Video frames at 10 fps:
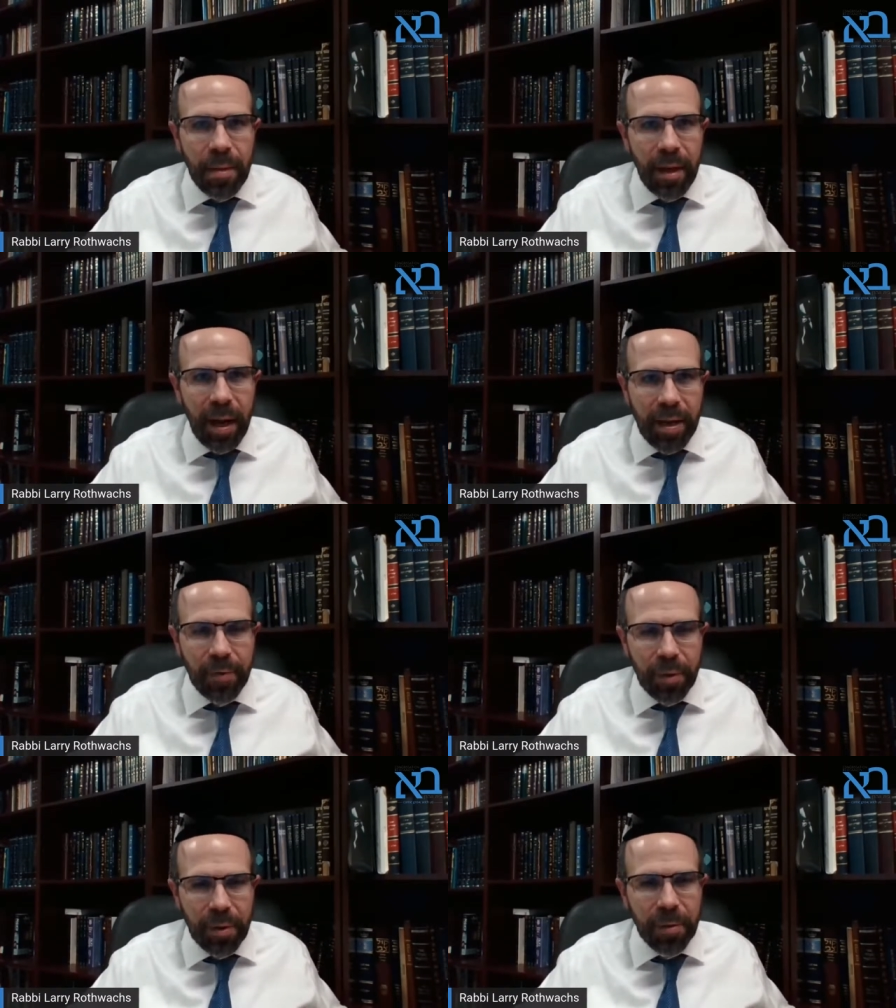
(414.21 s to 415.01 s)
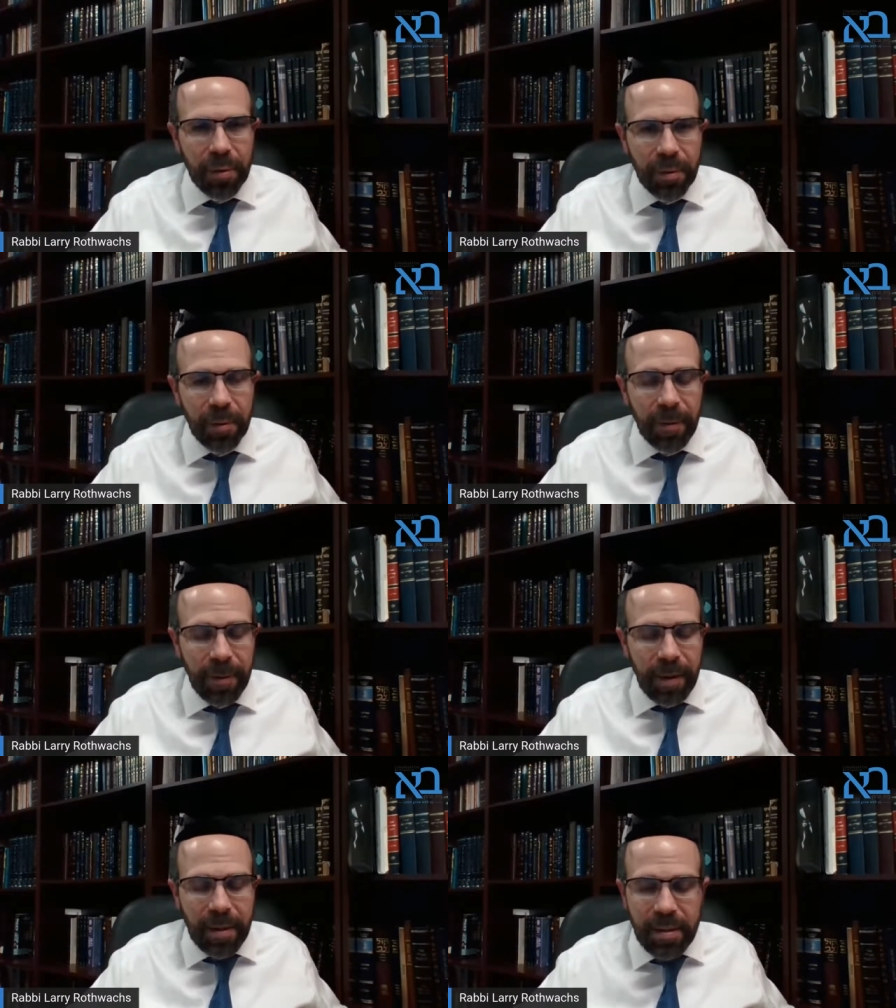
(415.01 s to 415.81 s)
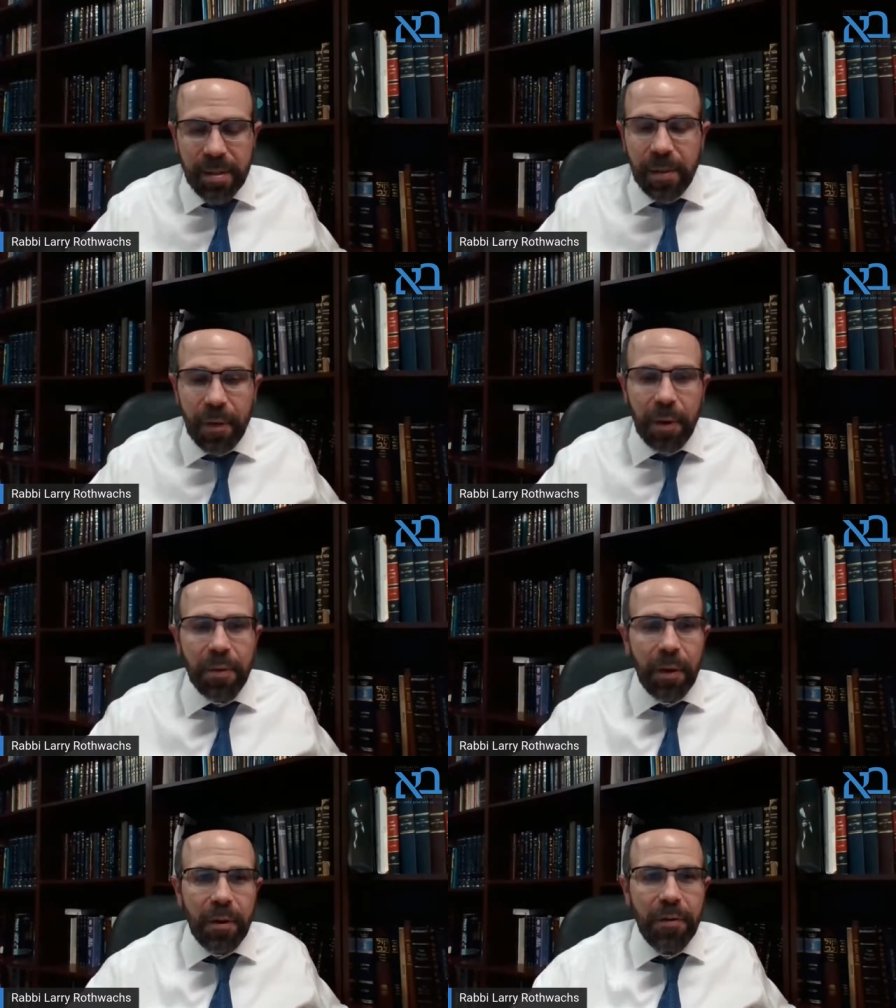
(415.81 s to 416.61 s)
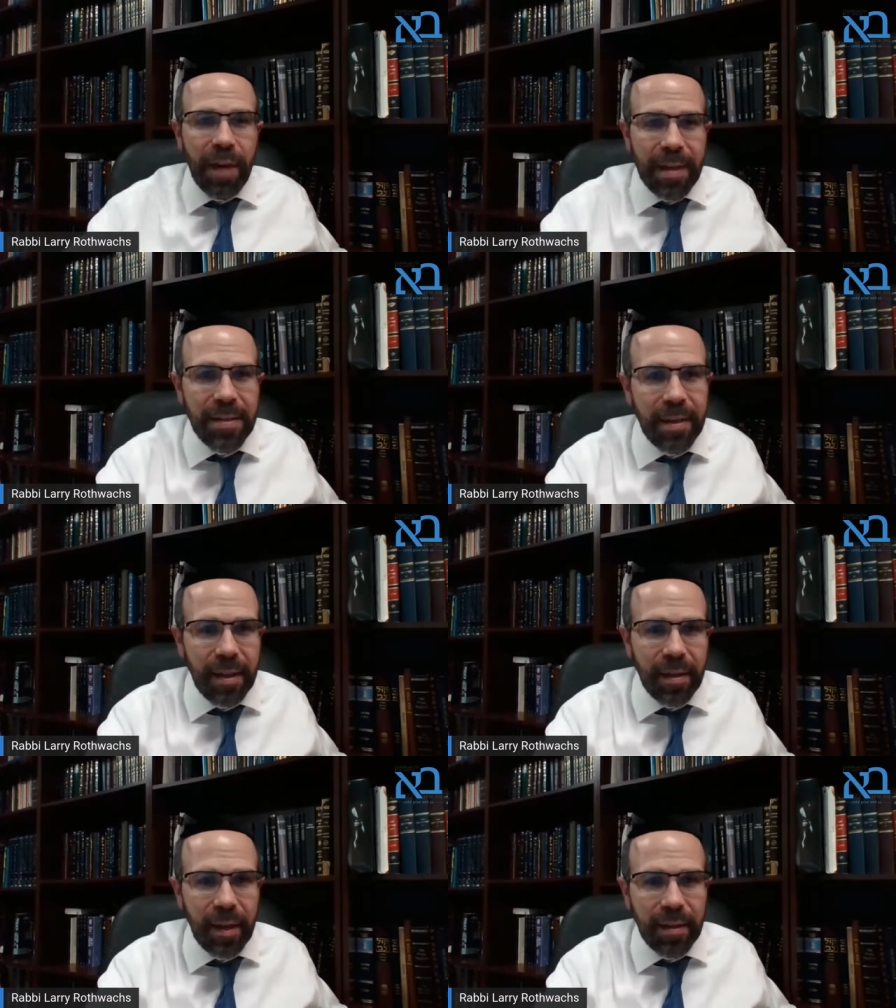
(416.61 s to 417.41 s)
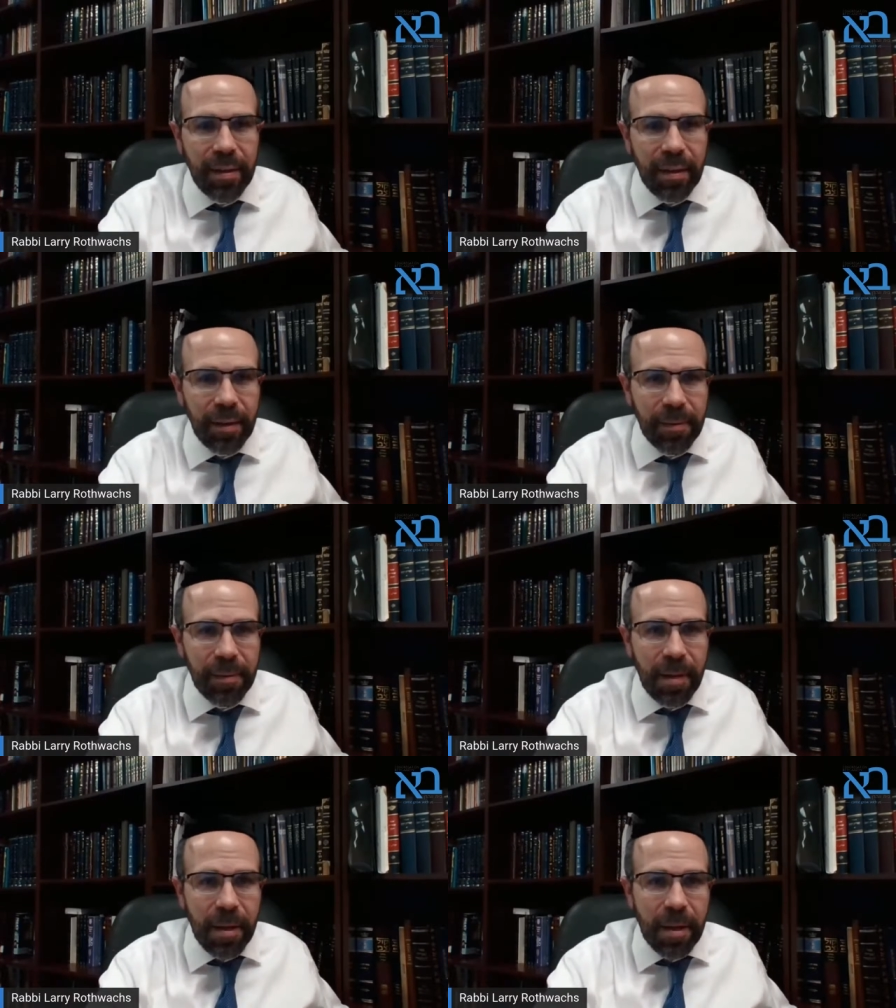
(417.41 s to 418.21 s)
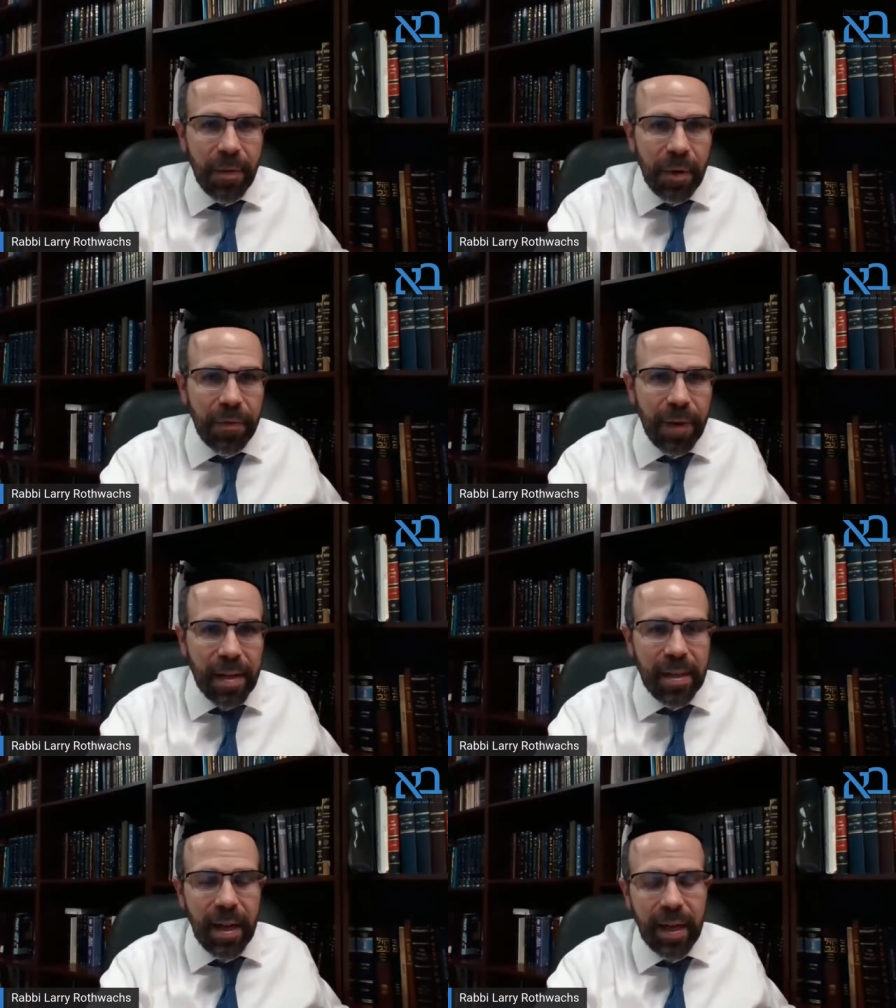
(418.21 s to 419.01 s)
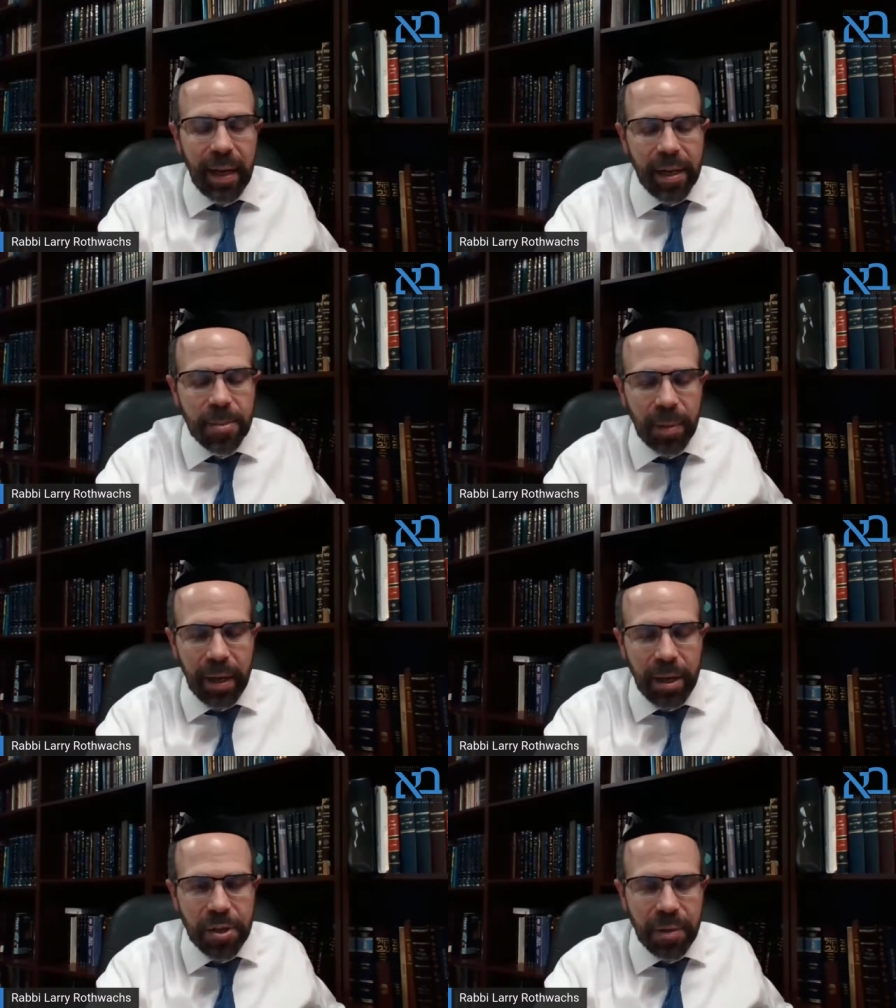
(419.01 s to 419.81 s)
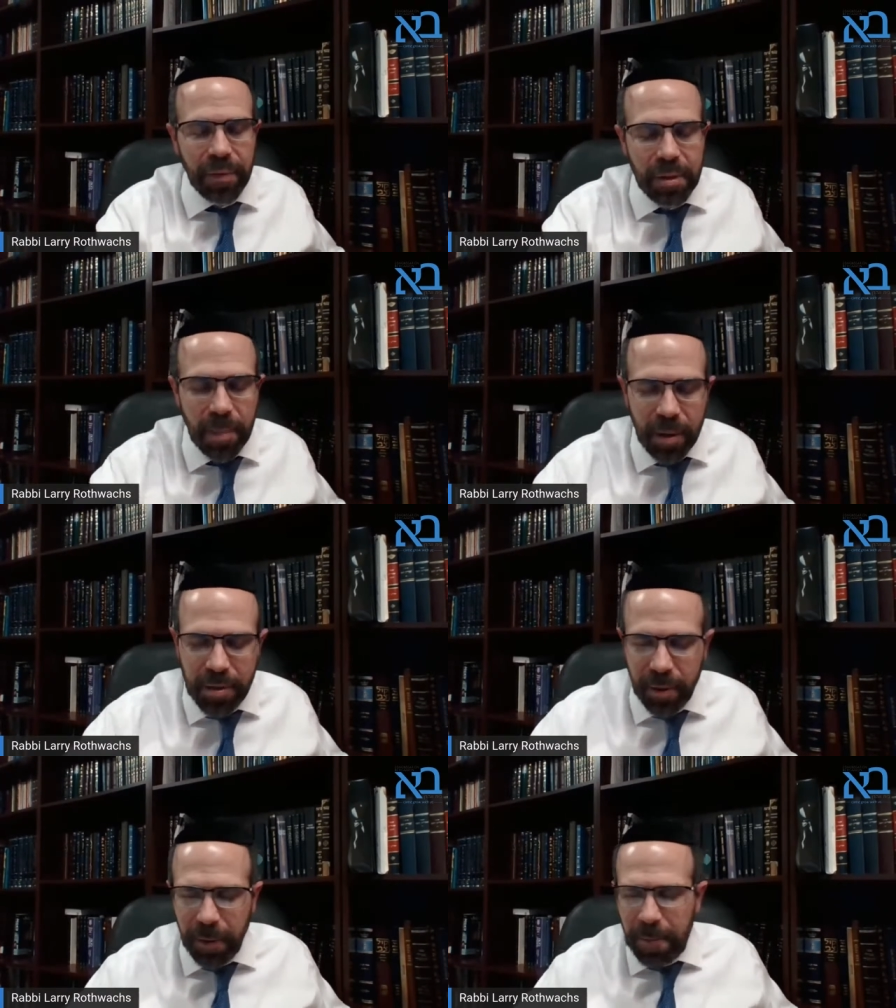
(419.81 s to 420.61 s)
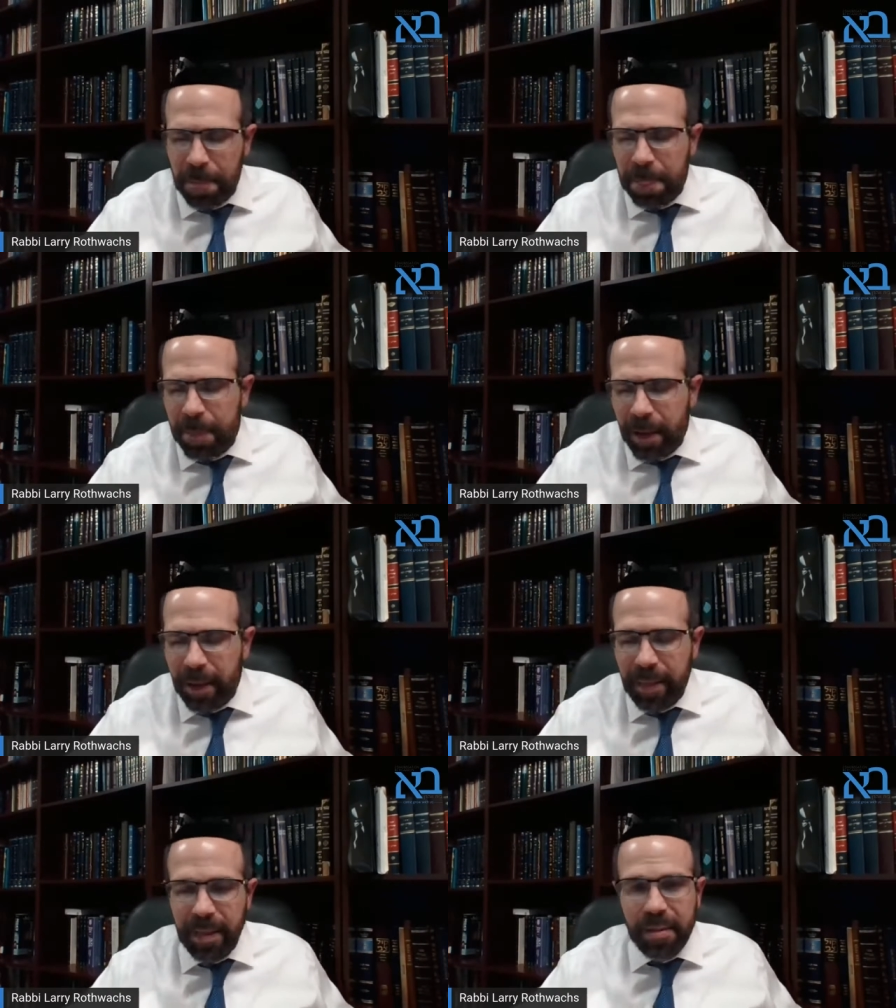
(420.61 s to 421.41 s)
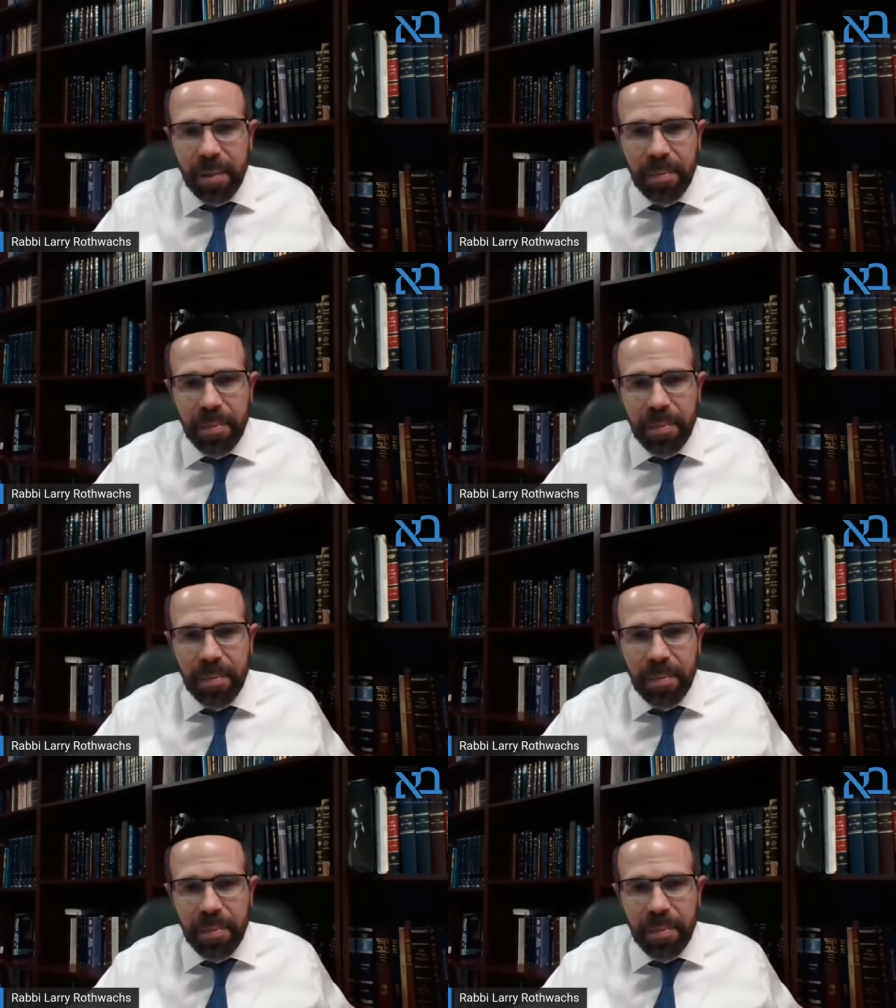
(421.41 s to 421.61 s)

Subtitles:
that I have earned. This is a very, very fascinating idea, a very fascinating explanation of this pasuk, and I think